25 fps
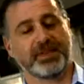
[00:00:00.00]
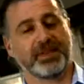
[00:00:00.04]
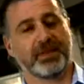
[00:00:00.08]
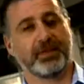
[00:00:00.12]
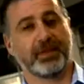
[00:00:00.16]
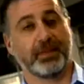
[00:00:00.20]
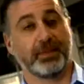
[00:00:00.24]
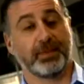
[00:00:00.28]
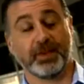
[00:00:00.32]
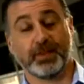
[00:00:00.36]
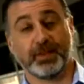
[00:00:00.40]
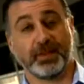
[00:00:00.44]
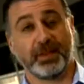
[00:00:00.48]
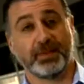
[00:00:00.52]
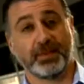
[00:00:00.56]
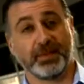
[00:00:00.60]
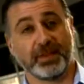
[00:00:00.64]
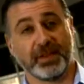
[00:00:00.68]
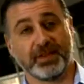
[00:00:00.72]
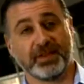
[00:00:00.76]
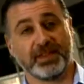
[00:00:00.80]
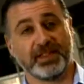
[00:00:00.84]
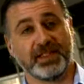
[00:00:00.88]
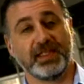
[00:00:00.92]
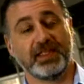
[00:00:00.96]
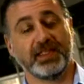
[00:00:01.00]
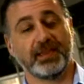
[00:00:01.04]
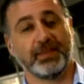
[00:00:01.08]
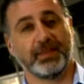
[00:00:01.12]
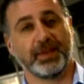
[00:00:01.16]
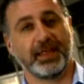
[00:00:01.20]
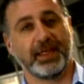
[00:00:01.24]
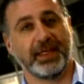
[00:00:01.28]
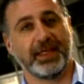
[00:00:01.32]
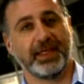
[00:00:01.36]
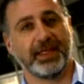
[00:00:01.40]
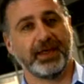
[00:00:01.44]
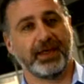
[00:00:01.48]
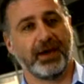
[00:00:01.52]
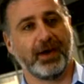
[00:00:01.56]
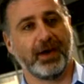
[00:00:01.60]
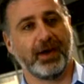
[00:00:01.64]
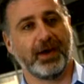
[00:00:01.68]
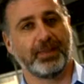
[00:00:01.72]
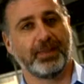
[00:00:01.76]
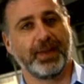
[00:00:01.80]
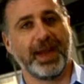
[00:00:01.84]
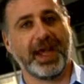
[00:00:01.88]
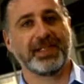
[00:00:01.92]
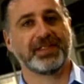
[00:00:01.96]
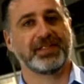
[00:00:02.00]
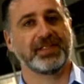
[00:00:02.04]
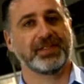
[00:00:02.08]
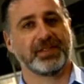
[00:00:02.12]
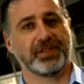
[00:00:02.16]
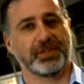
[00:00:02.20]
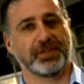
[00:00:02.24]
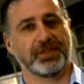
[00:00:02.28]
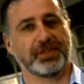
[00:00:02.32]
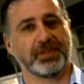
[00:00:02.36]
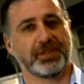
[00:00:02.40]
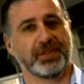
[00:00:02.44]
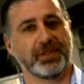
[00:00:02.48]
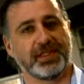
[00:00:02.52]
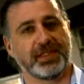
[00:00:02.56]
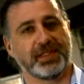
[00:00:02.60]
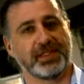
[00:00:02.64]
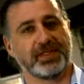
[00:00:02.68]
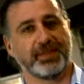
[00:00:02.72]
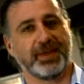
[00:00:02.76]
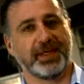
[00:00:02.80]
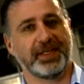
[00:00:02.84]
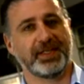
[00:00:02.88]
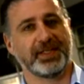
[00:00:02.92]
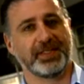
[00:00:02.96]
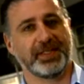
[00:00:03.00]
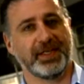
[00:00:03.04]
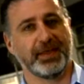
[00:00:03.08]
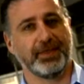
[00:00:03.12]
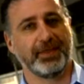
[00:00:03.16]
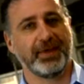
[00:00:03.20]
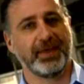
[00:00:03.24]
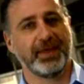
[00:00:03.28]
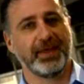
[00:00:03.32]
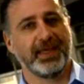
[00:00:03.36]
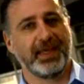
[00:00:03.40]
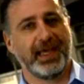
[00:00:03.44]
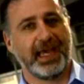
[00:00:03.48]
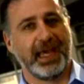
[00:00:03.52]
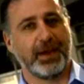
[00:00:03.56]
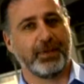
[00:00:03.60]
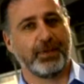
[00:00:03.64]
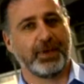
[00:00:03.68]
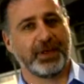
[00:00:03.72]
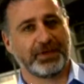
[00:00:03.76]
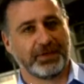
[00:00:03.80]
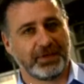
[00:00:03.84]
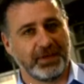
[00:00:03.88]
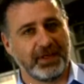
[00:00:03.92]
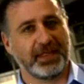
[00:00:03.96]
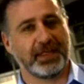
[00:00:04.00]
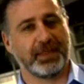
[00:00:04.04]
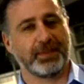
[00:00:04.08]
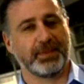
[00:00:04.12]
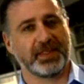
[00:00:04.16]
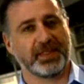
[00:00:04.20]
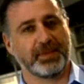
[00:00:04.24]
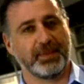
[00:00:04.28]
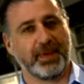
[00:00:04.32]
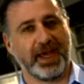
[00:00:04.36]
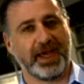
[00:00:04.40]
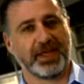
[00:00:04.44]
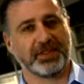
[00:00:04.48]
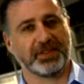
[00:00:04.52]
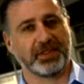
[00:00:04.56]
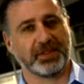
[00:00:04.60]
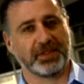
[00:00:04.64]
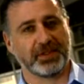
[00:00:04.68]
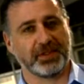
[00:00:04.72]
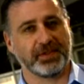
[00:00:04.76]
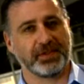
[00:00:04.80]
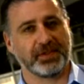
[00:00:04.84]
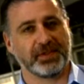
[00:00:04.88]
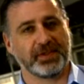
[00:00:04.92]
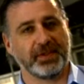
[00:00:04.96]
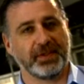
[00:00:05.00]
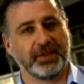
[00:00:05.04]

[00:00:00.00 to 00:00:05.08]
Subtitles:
The people that see the play are passengers in this spaceship, and we treat them as passengers.